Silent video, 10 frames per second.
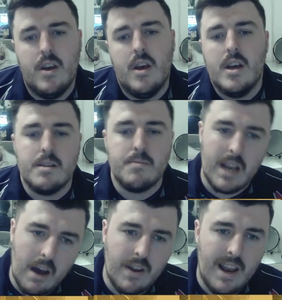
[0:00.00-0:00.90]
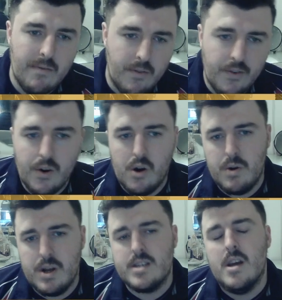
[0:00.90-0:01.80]
It's my other level 4,
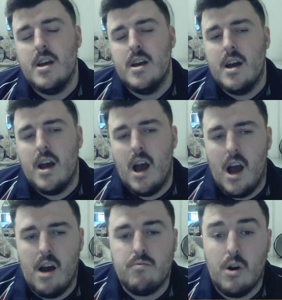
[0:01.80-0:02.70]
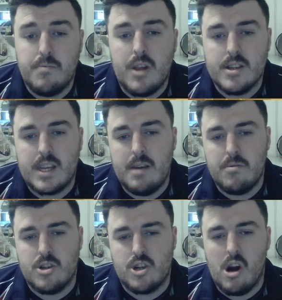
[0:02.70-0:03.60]
which Rob does keep
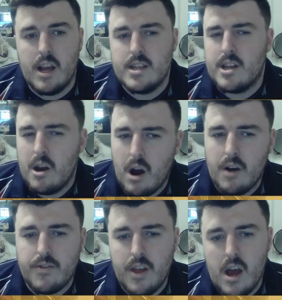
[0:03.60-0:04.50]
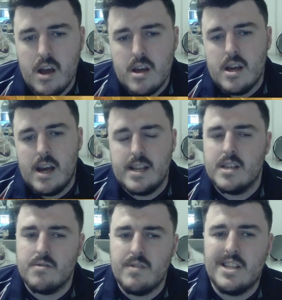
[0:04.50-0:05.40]
trying to go after. And it
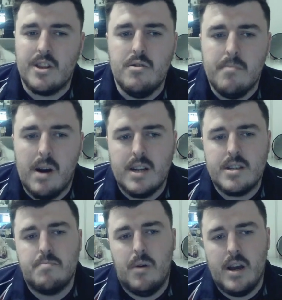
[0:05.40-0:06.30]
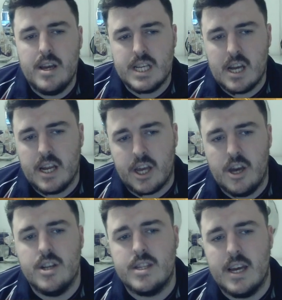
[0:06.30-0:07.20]
doesn't really do much, but it's kind of
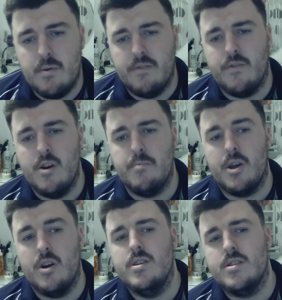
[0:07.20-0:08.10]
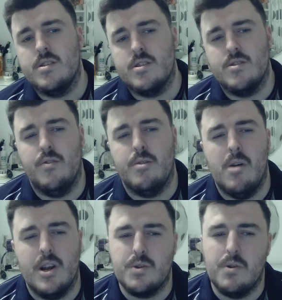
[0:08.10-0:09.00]
good that he went for it because of the
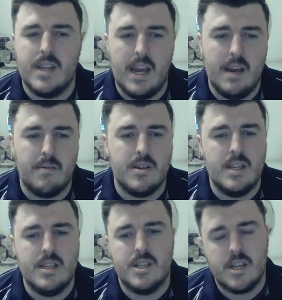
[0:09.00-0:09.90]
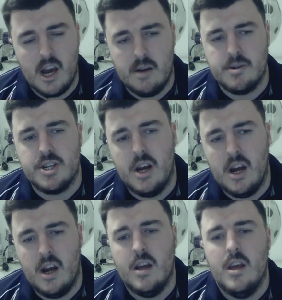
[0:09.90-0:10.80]
-1 to hit, because he's a
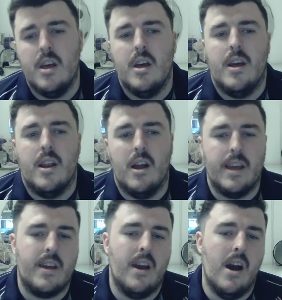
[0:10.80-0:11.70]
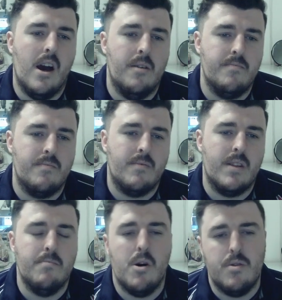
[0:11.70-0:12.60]
skirmisher, like
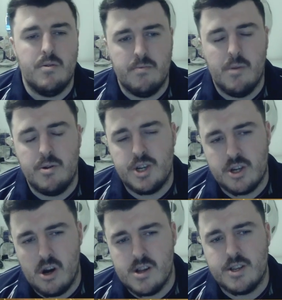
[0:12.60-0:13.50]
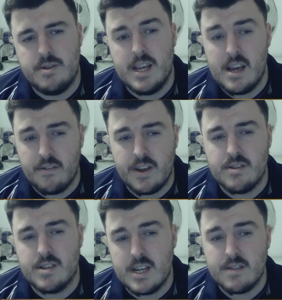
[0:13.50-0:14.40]
multi-shot. So he's hitting things
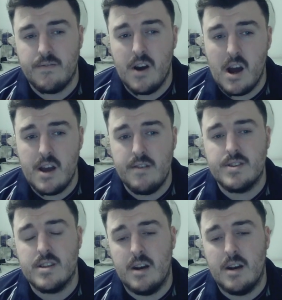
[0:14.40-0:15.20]
on 6 and 5s.